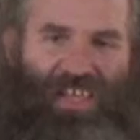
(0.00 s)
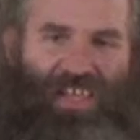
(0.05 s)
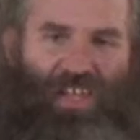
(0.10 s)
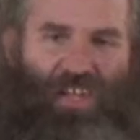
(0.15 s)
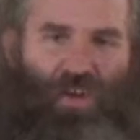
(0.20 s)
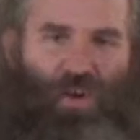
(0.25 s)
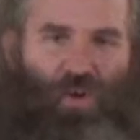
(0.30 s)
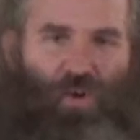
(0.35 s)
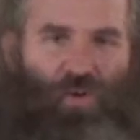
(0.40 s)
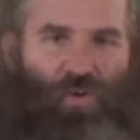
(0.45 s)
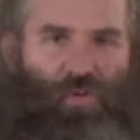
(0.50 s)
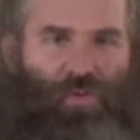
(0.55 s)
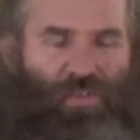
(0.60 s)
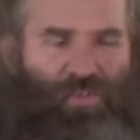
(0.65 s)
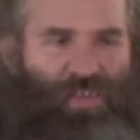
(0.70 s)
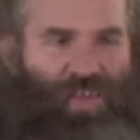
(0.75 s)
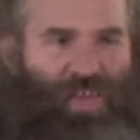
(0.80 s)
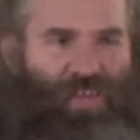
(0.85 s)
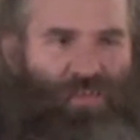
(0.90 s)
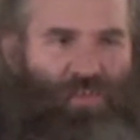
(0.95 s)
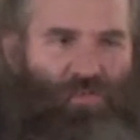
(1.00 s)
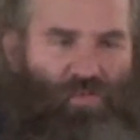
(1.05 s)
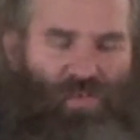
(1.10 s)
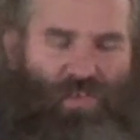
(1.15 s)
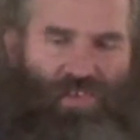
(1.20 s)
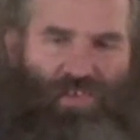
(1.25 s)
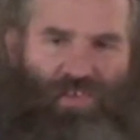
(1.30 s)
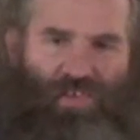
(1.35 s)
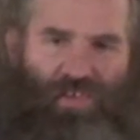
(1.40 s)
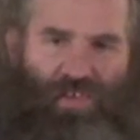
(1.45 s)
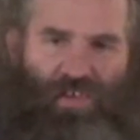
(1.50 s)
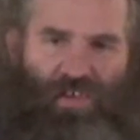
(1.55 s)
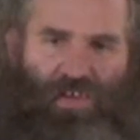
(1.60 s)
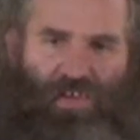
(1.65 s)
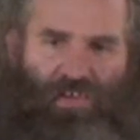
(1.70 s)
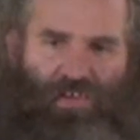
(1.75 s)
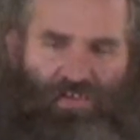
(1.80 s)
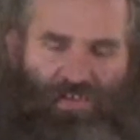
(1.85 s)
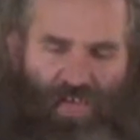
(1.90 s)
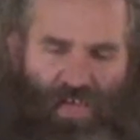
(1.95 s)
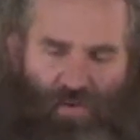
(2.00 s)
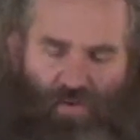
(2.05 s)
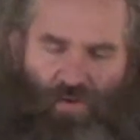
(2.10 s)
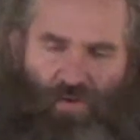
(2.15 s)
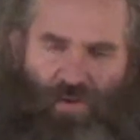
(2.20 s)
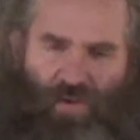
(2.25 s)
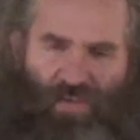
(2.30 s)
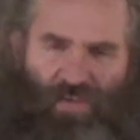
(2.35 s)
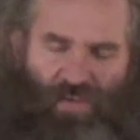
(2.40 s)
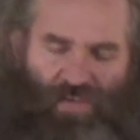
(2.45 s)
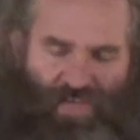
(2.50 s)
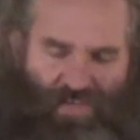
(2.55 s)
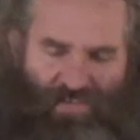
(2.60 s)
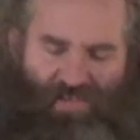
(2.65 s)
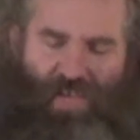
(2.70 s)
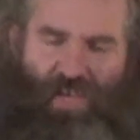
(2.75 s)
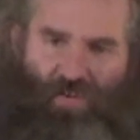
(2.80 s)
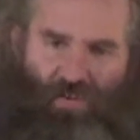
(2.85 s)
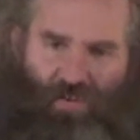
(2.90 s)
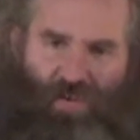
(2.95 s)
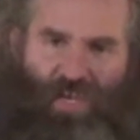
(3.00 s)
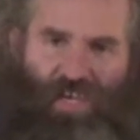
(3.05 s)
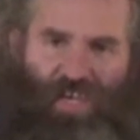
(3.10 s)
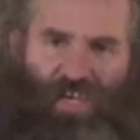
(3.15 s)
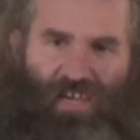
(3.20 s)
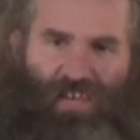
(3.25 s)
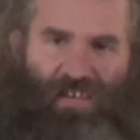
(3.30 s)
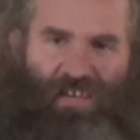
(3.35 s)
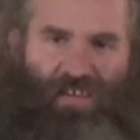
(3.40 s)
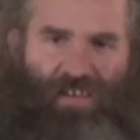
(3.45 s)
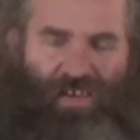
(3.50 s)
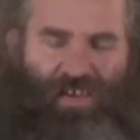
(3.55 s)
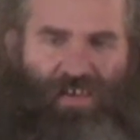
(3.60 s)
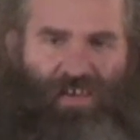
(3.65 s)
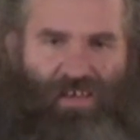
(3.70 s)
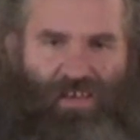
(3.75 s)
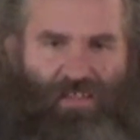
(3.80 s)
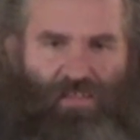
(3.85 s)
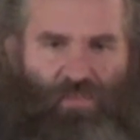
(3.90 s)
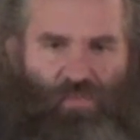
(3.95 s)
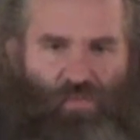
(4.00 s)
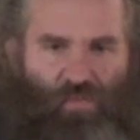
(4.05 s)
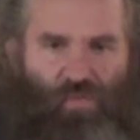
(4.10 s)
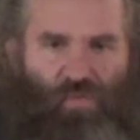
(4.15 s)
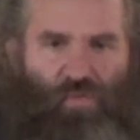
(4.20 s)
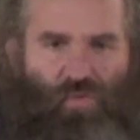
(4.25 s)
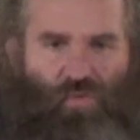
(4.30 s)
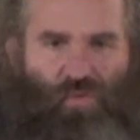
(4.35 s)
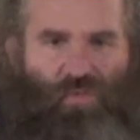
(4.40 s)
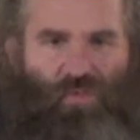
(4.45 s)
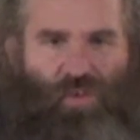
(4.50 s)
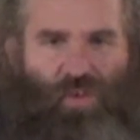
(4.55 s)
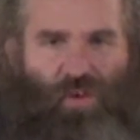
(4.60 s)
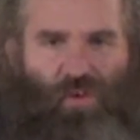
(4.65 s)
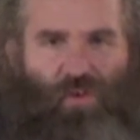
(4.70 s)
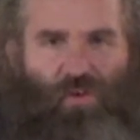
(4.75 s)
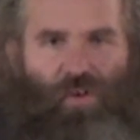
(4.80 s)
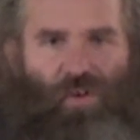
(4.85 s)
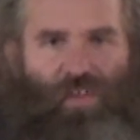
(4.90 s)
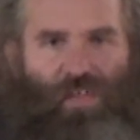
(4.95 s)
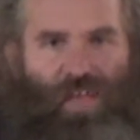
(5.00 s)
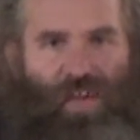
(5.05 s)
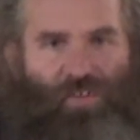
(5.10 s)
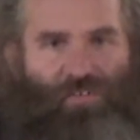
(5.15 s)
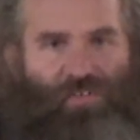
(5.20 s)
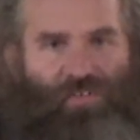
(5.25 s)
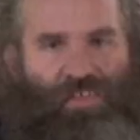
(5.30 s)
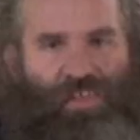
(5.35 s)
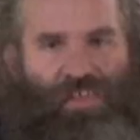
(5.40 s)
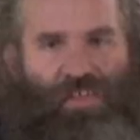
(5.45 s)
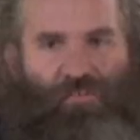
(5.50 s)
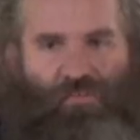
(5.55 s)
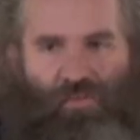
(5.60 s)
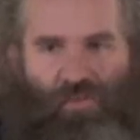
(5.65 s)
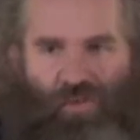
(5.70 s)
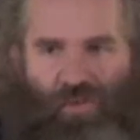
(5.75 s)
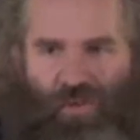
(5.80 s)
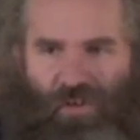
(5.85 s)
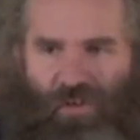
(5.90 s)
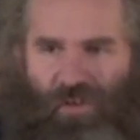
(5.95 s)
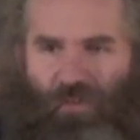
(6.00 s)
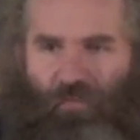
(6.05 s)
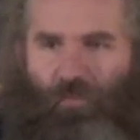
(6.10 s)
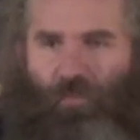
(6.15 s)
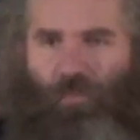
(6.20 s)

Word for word: you know, said to segregate, desegregate uh, the schools, you know, that was an executive order.